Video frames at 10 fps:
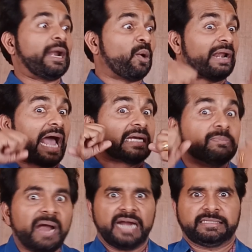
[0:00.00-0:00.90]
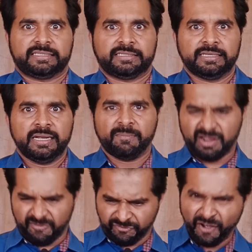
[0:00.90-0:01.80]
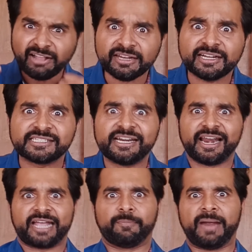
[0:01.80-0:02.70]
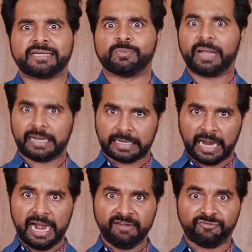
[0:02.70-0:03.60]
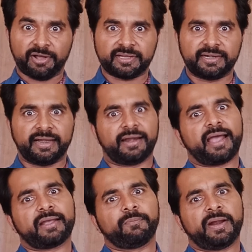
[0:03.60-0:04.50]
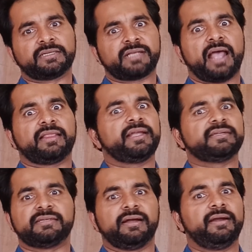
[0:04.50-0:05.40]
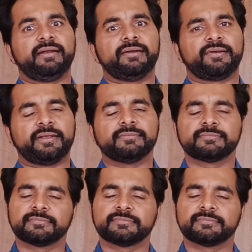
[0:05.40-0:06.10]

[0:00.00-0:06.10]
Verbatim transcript: I don't like maths. My father doesn't like maths. My grandfather didn't like maths. I think it's hereditary.